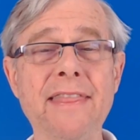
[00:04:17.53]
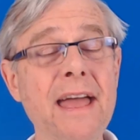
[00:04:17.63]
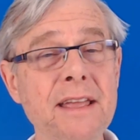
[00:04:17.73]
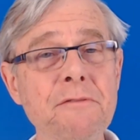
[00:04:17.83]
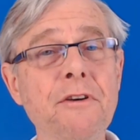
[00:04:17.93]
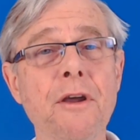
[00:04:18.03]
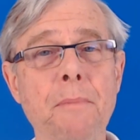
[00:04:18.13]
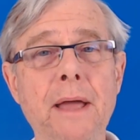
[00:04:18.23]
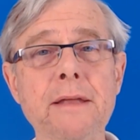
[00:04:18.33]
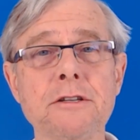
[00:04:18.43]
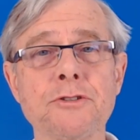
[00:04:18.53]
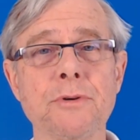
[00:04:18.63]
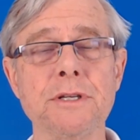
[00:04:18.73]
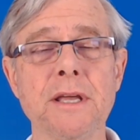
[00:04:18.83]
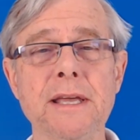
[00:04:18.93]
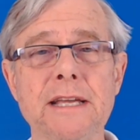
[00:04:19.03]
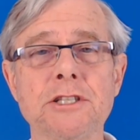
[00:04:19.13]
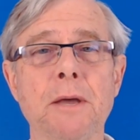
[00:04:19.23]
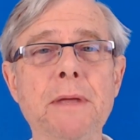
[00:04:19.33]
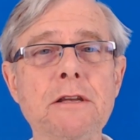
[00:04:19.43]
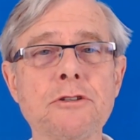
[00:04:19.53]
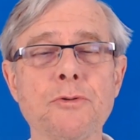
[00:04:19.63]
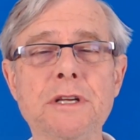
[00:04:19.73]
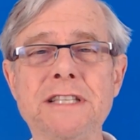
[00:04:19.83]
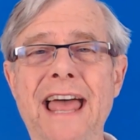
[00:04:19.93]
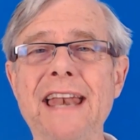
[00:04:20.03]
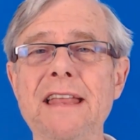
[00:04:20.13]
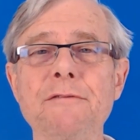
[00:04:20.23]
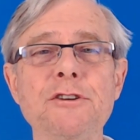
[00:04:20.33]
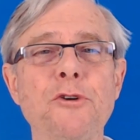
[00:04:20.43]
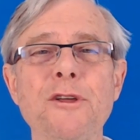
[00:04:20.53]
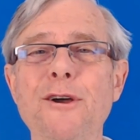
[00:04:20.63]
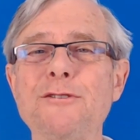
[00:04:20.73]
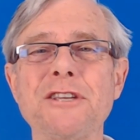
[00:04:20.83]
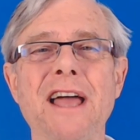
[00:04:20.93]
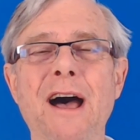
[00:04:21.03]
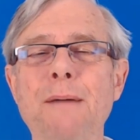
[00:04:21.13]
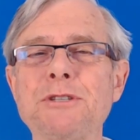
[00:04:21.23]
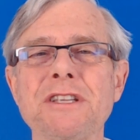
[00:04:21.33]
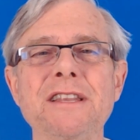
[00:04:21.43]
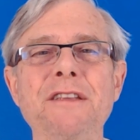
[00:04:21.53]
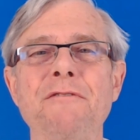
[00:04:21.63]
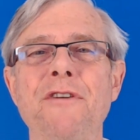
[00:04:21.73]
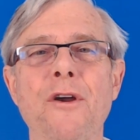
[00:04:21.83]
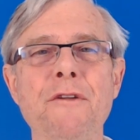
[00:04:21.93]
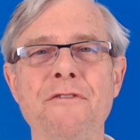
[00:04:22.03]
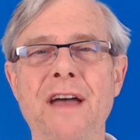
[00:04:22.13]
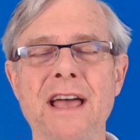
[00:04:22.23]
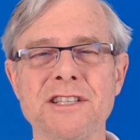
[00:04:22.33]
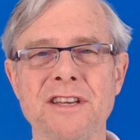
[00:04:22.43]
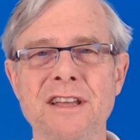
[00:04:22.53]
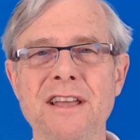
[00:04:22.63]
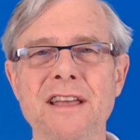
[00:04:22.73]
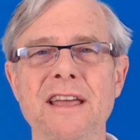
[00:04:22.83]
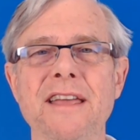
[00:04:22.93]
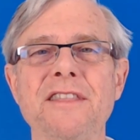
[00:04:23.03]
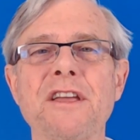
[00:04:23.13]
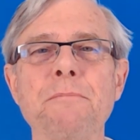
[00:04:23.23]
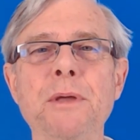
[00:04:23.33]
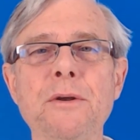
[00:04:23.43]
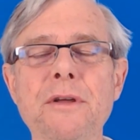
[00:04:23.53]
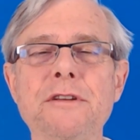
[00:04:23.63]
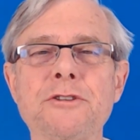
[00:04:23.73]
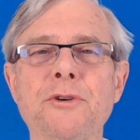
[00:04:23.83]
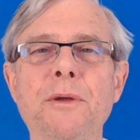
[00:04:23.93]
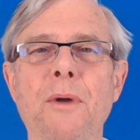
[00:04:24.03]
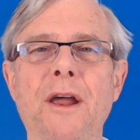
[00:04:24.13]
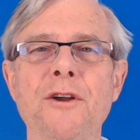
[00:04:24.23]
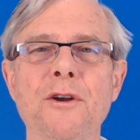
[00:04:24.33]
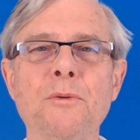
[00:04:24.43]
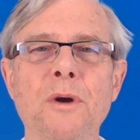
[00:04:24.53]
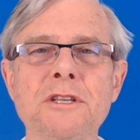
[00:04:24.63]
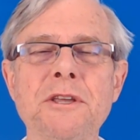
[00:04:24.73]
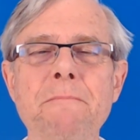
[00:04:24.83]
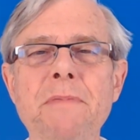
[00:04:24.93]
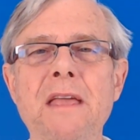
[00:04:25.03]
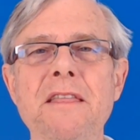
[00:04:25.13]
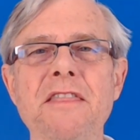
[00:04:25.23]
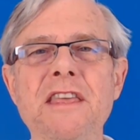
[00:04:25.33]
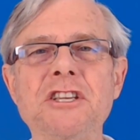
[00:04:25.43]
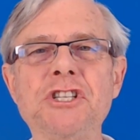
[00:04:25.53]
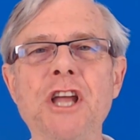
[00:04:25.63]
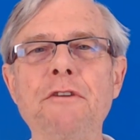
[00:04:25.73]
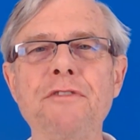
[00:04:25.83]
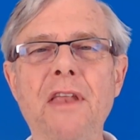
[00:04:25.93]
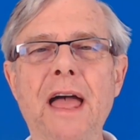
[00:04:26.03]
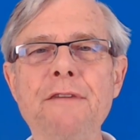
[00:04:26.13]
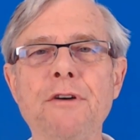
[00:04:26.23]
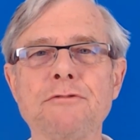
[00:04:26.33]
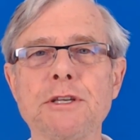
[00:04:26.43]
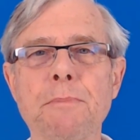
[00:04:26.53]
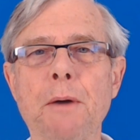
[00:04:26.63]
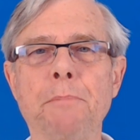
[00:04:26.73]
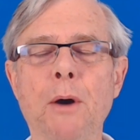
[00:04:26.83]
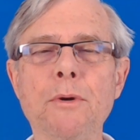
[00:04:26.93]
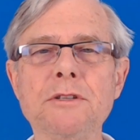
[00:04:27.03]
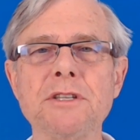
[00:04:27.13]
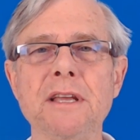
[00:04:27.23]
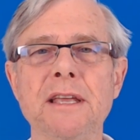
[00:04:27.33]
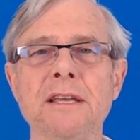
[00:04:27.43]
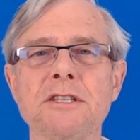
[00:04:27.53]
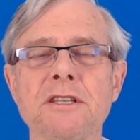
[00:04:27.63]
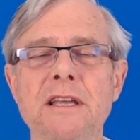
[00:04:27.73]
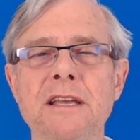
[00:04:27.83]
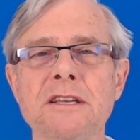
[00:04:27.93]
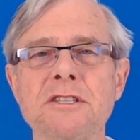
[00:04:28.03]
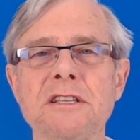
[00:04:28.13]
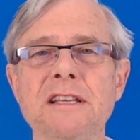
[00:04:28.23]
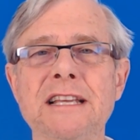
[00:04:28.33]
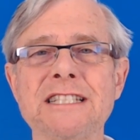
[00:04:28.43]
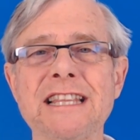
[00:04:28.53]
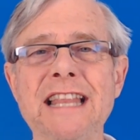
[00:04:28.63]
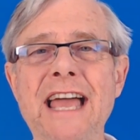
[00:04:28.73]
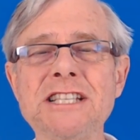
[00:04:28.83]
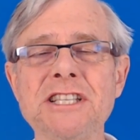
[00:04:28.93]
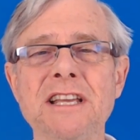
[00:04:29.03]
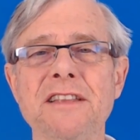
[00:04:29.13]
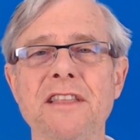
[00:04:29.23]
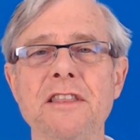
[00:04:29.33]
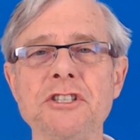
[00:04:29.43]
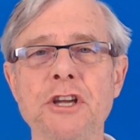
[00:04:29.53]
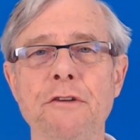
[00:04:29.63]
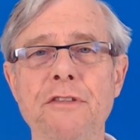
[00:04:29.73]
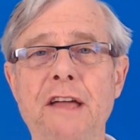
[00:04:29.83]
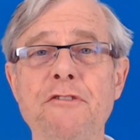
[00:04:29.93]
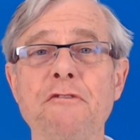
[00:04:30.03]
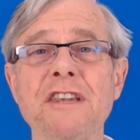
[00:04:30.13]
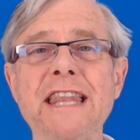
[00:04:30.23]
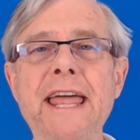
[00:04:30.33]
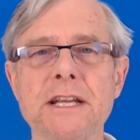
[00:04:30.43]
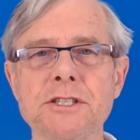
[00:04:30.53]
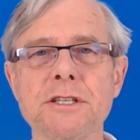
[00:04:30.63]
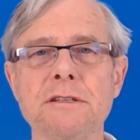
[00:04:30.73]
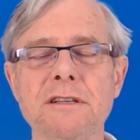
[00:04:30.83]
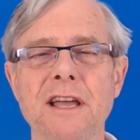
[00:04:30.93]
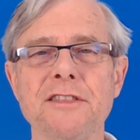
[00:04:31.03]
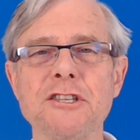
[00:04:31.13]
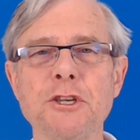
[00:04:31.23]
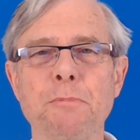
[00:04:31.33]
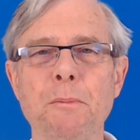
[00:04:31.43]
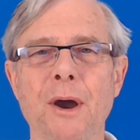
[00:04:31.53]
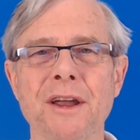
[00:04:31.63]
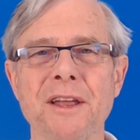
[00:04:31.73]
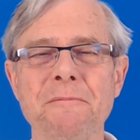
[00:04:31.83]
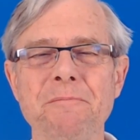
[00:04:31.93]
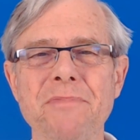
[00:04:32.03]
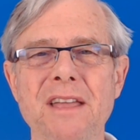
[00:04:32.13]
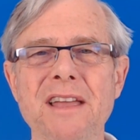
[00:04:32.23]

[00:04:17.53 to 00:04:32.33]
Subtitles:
And that can vary by industry. In some industries, that inventory goes obsolete very fast. In the computer industry, what I heard was the shelf life of some components is less than the shelf life of lettuce at the supermarket.